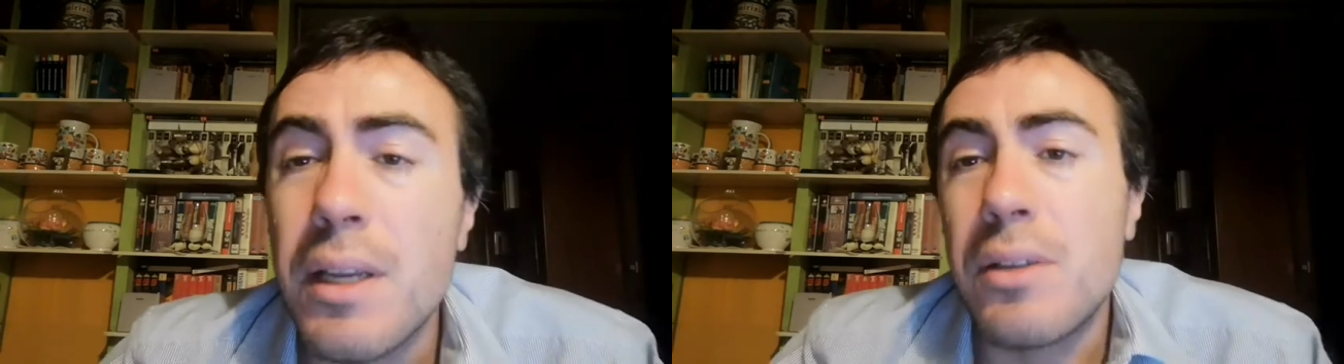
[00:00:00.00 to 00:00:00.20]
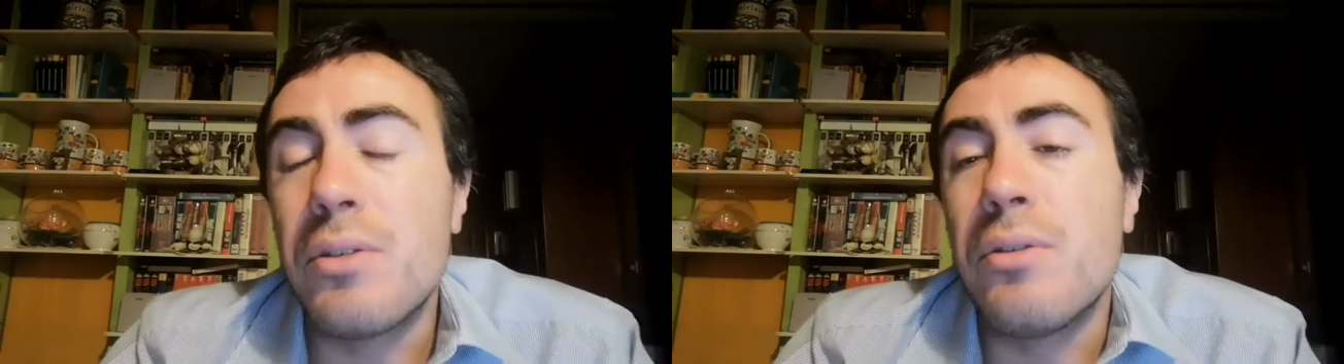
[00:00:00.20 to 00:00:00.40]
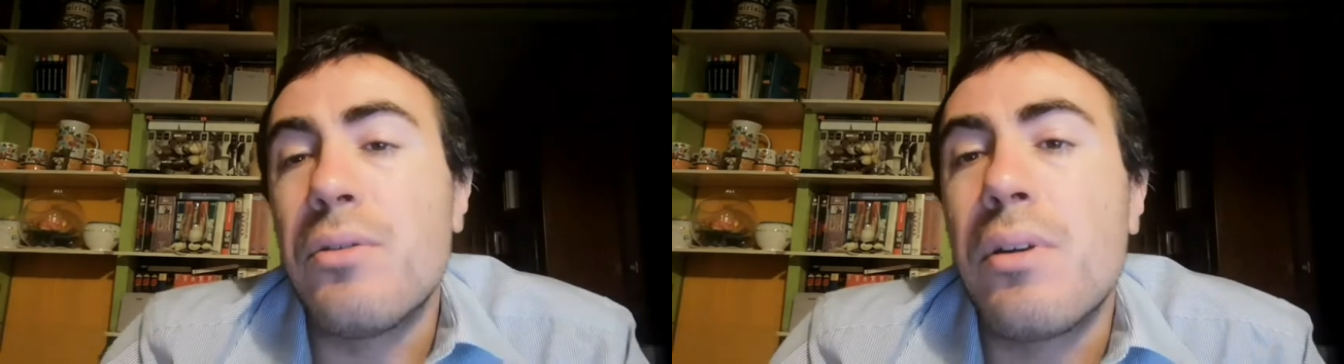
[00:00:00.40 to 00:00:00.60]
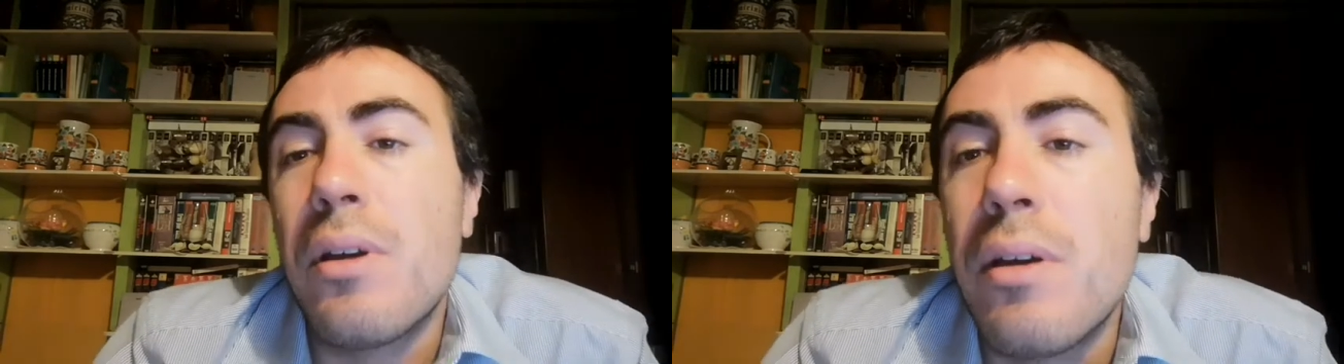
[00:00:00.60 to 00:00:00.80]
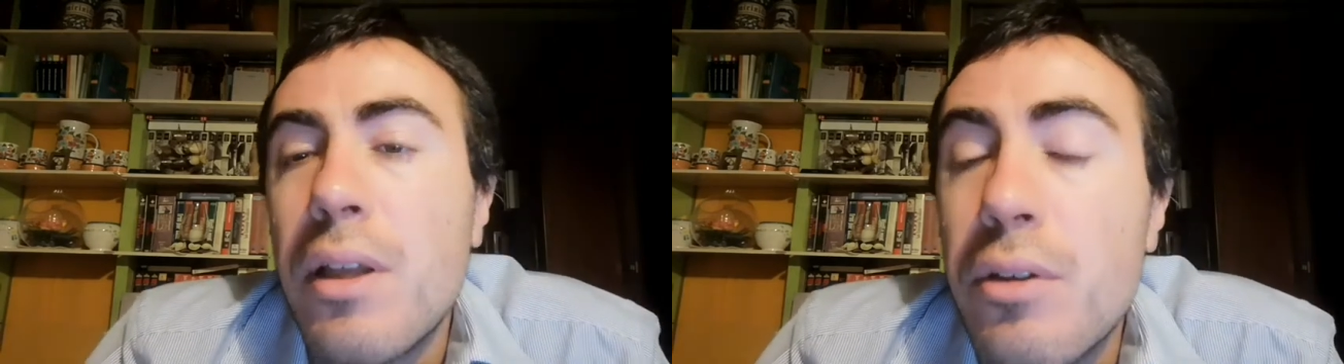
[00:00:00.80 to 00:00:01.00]
So
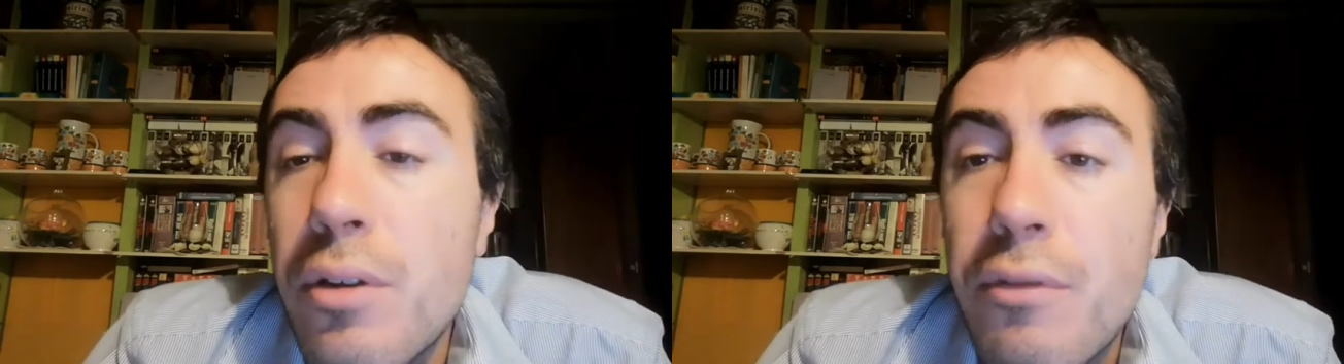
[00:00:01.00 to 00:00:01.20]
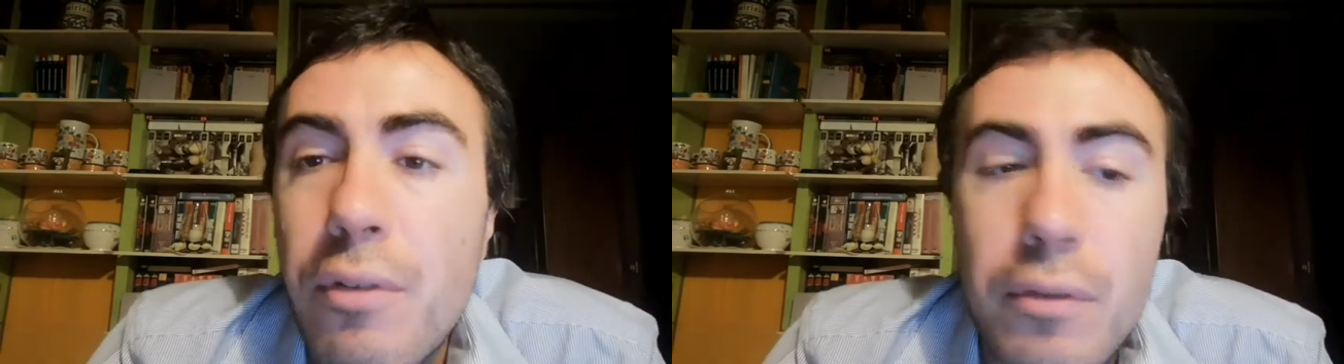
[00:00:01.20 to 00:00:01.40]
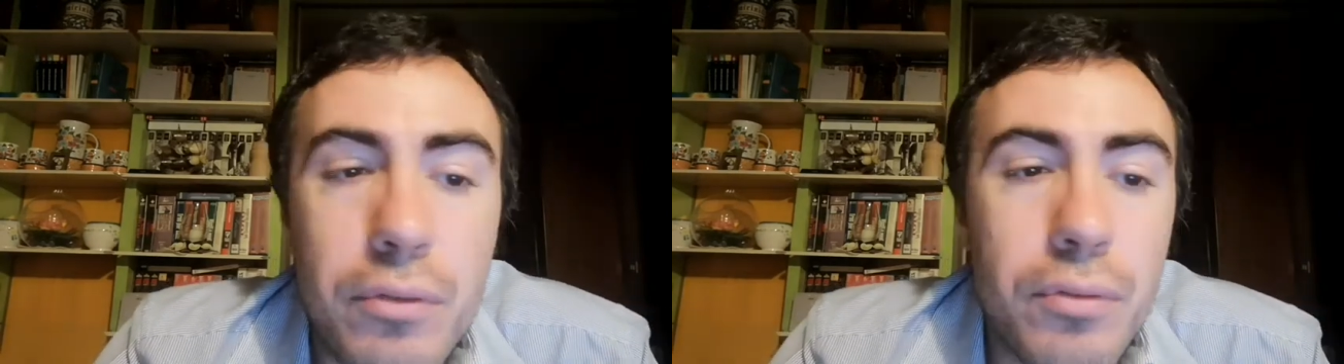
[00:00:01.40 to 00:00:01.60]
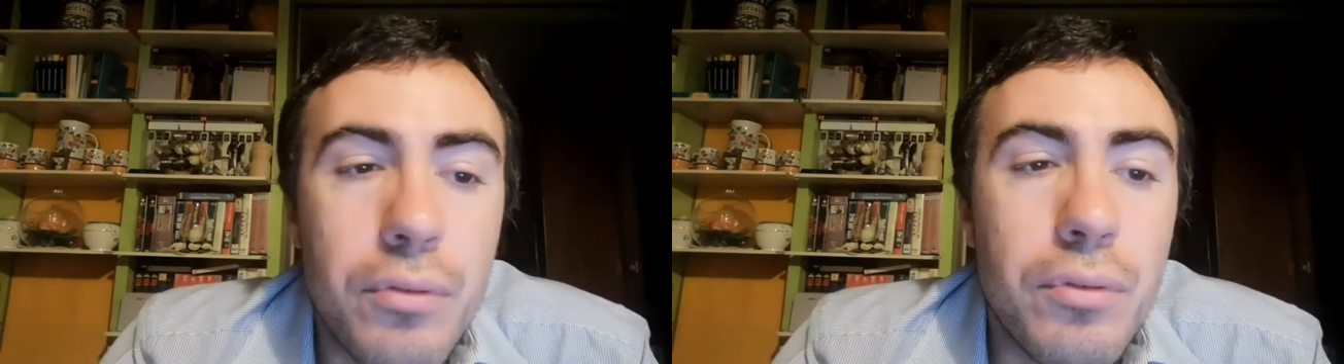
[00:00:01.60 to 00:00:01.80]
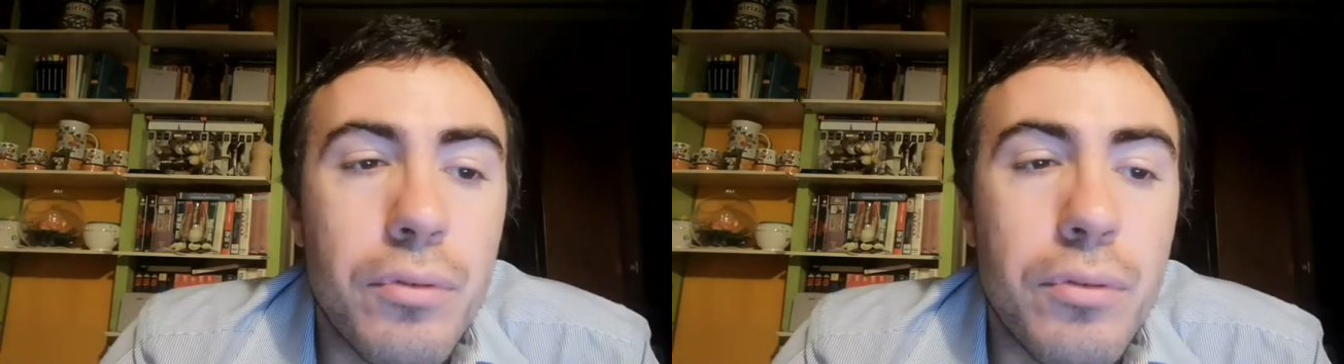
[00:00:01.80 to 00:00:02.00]
I don't know, if you have
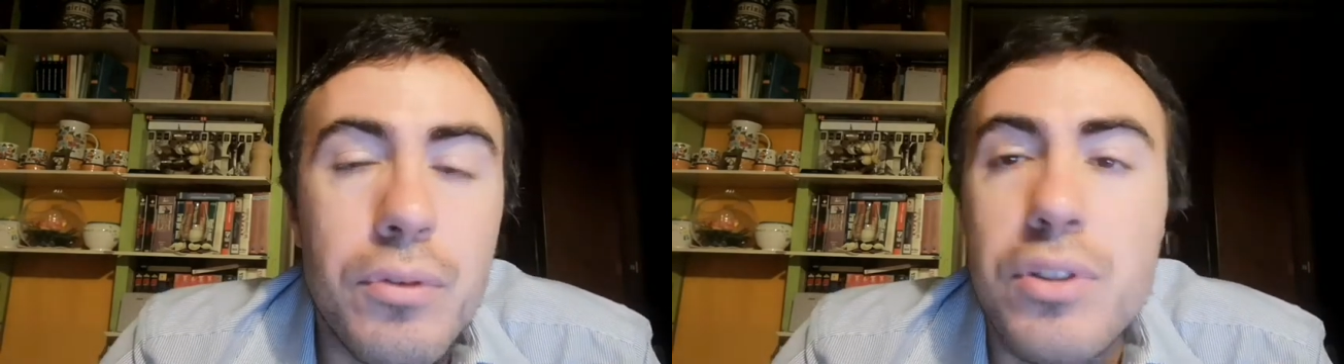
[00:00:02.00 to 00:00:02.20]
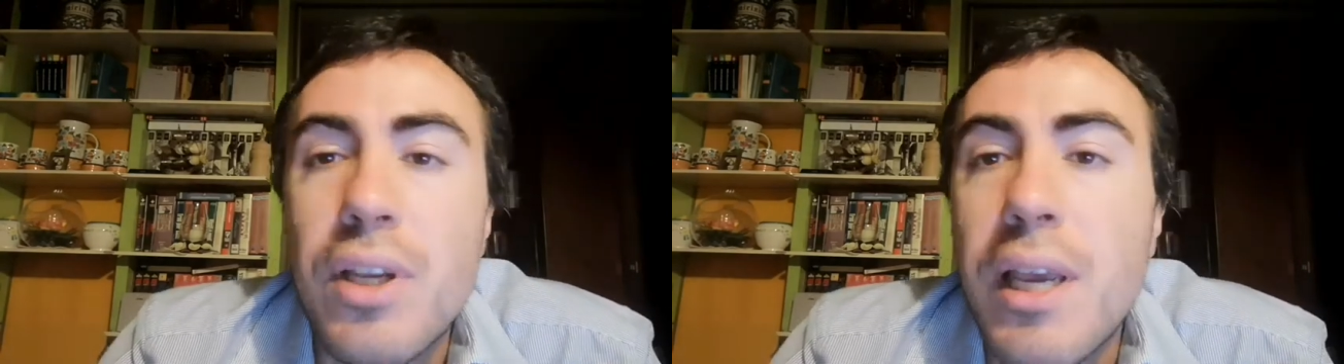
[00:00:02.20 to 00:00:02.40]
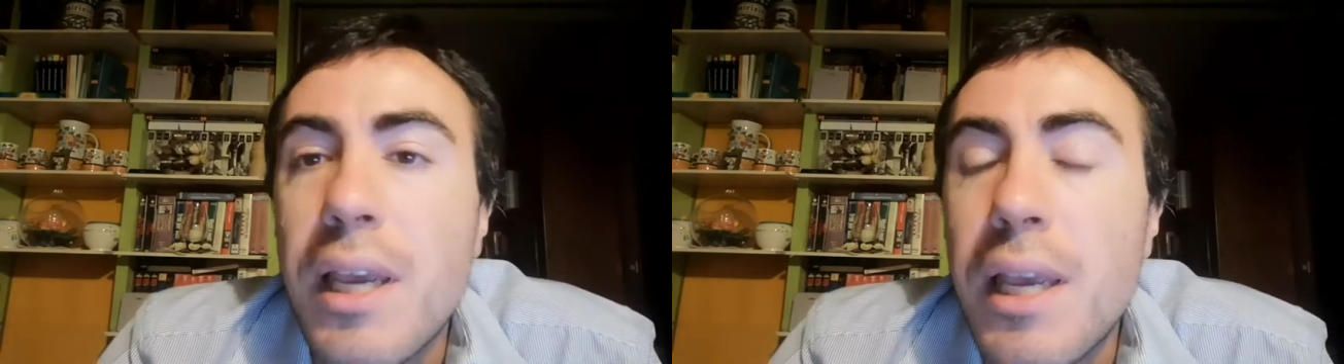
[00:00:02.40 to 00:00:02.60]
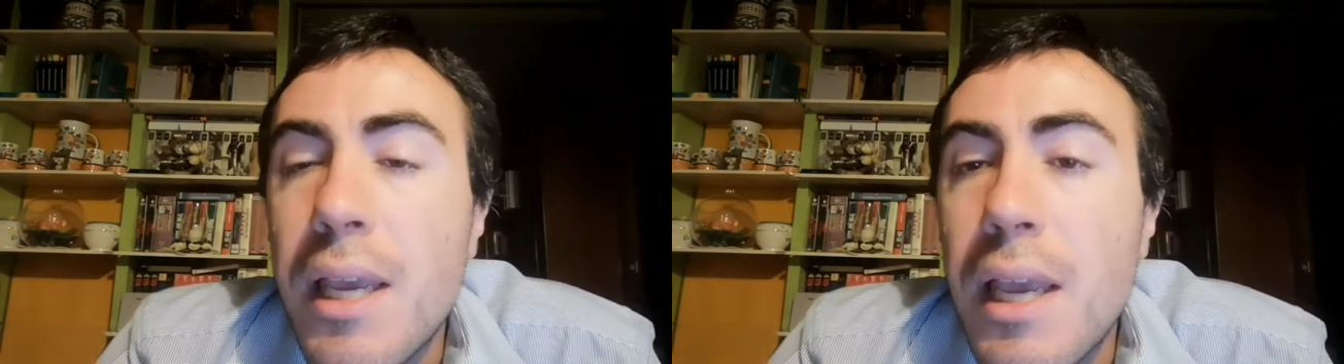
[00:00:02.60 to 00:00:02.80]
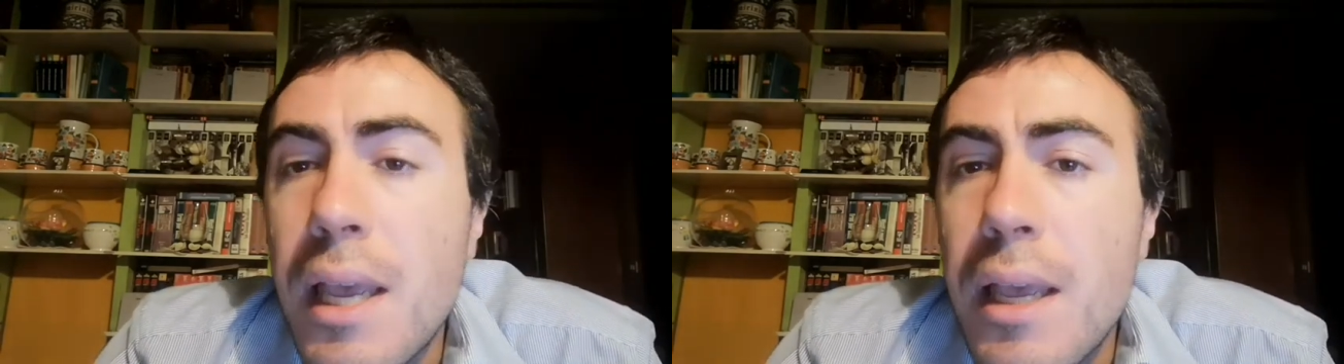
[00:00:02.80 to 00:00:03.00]
to say